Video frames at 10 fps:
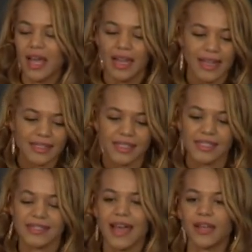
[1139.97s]
let's
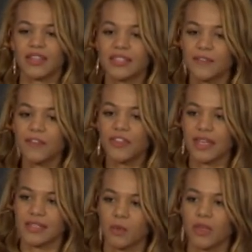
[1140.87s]
understand the different
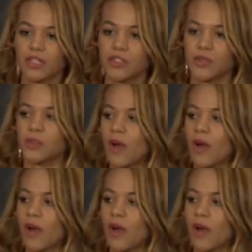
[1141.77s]
things that we can do to our